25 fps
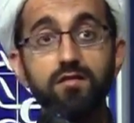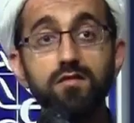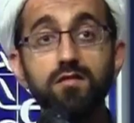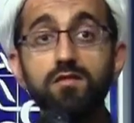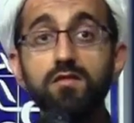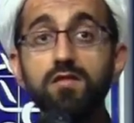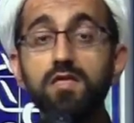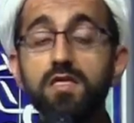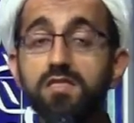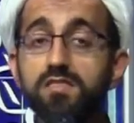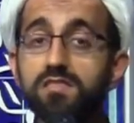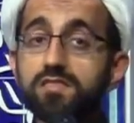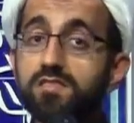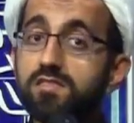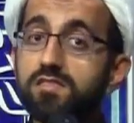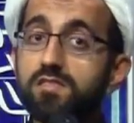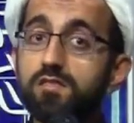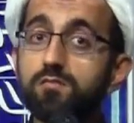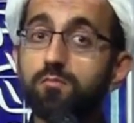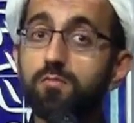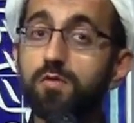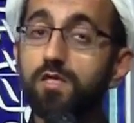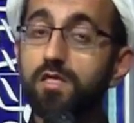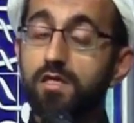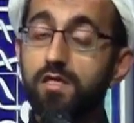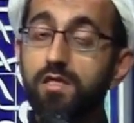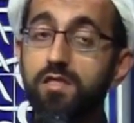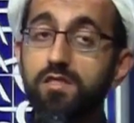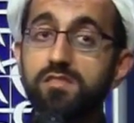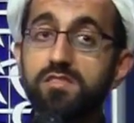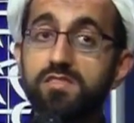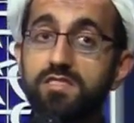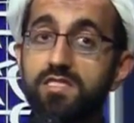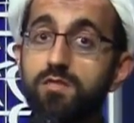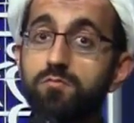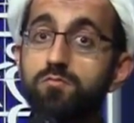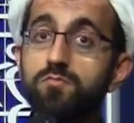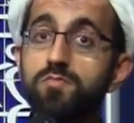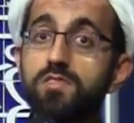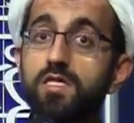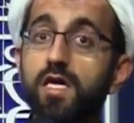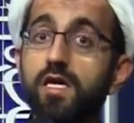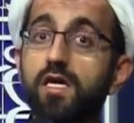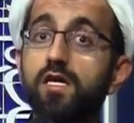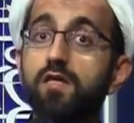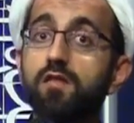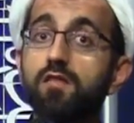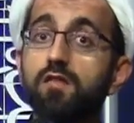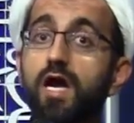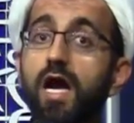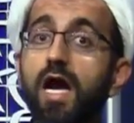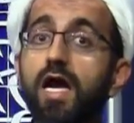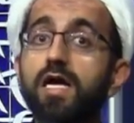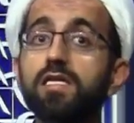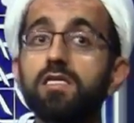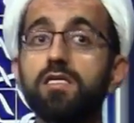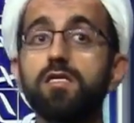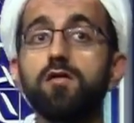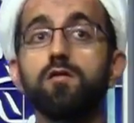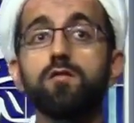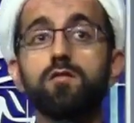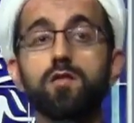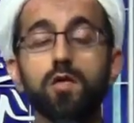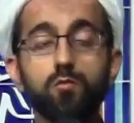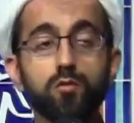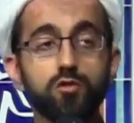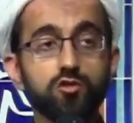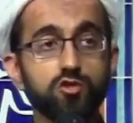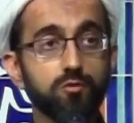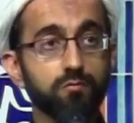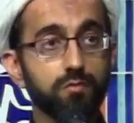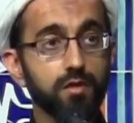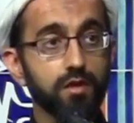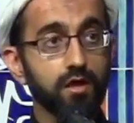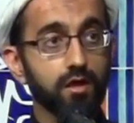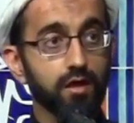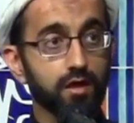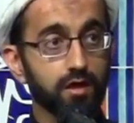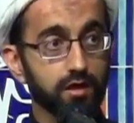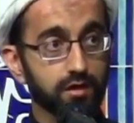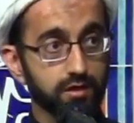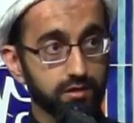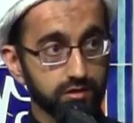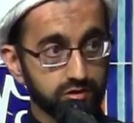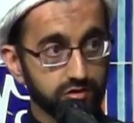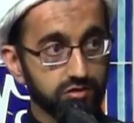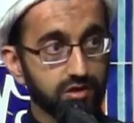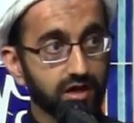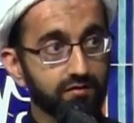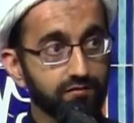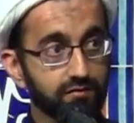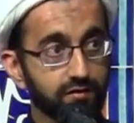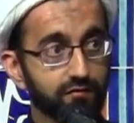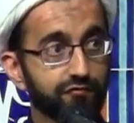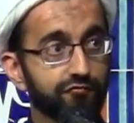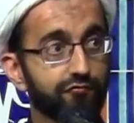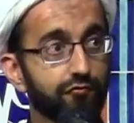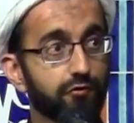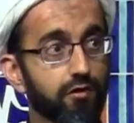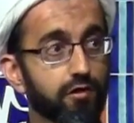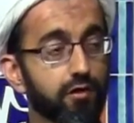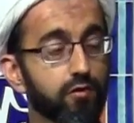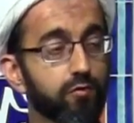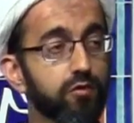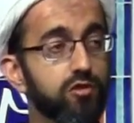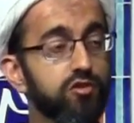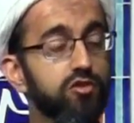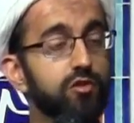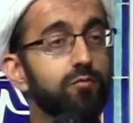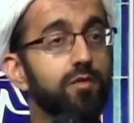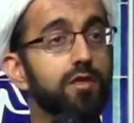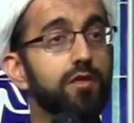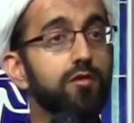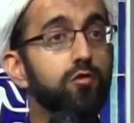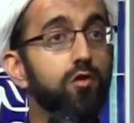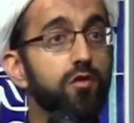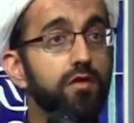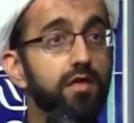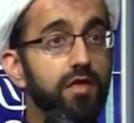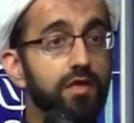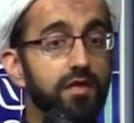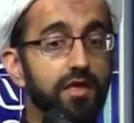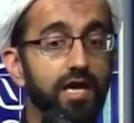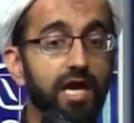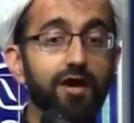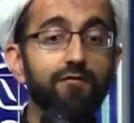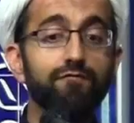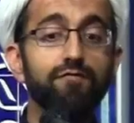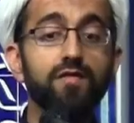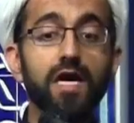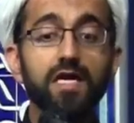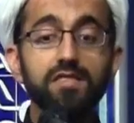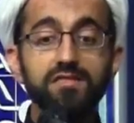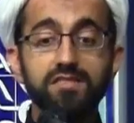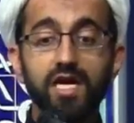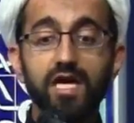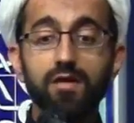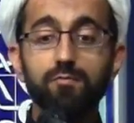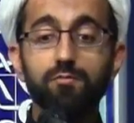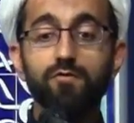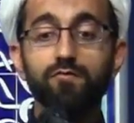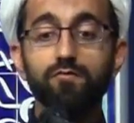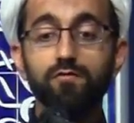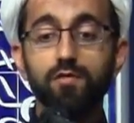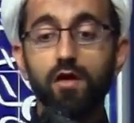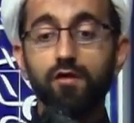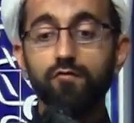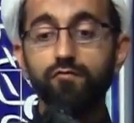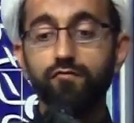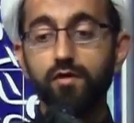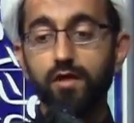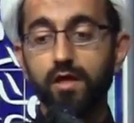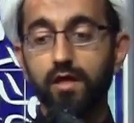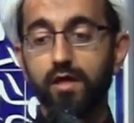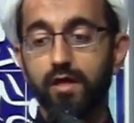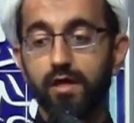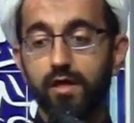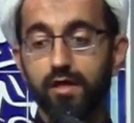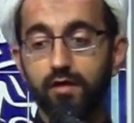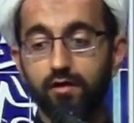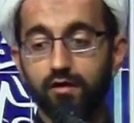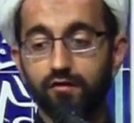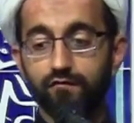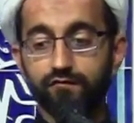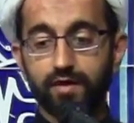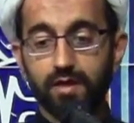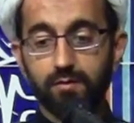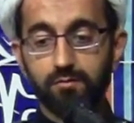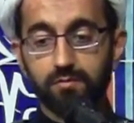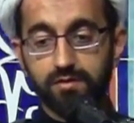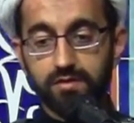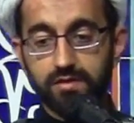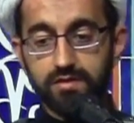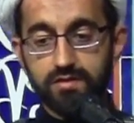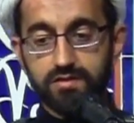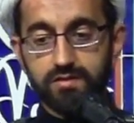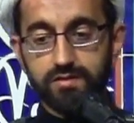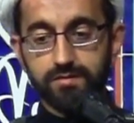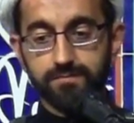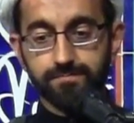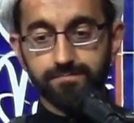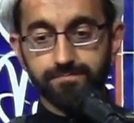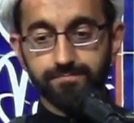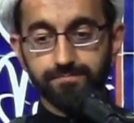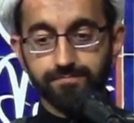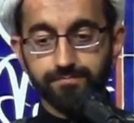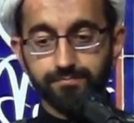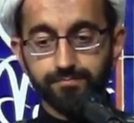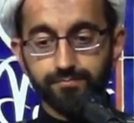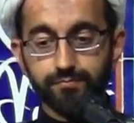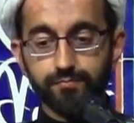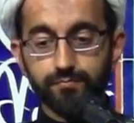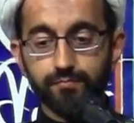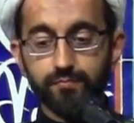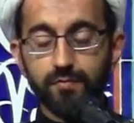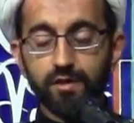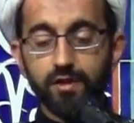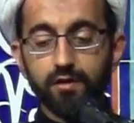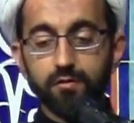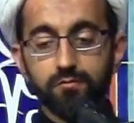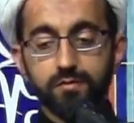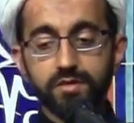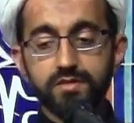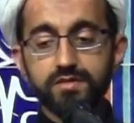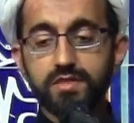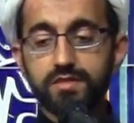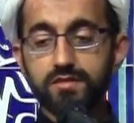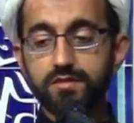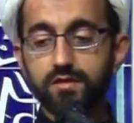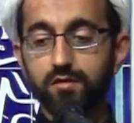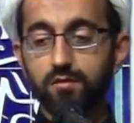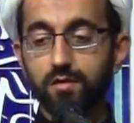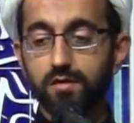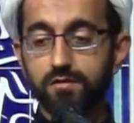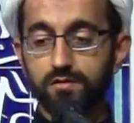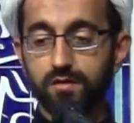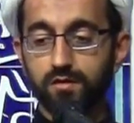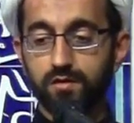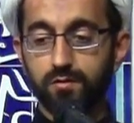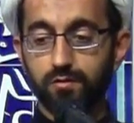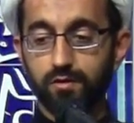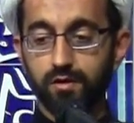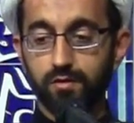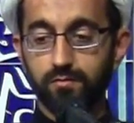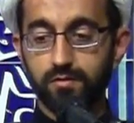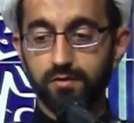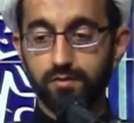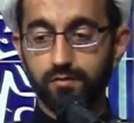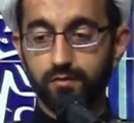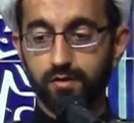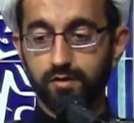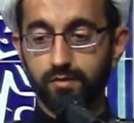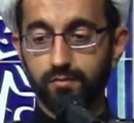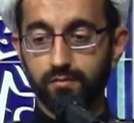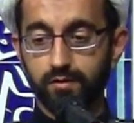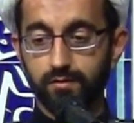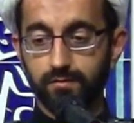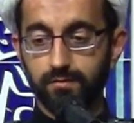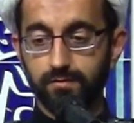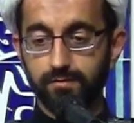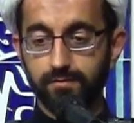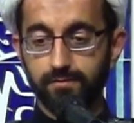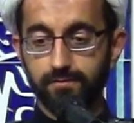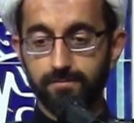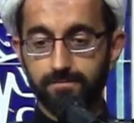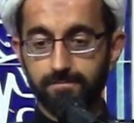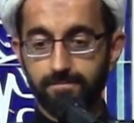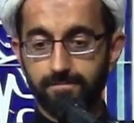This to me seems like the ideal that we should be striving for. We should be looking to have that type of love in our families. Please say salawat ala Muhammad wa alayhi.